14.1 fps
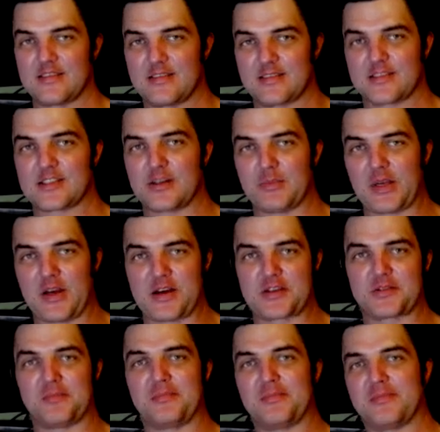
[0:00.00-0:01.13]
It's going to be
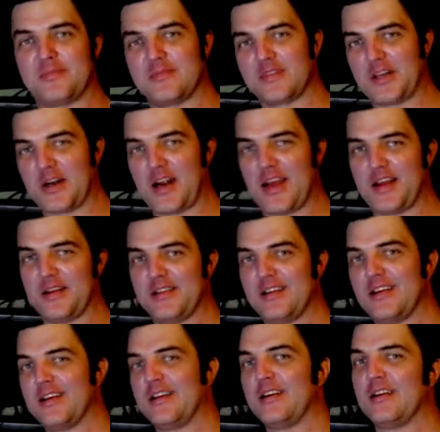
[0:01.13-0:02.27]
awesome. All right?
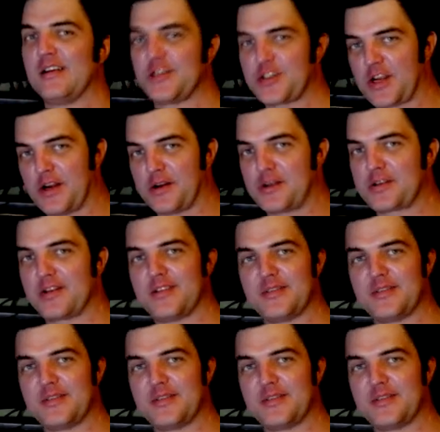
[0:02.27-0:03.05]
Cheers.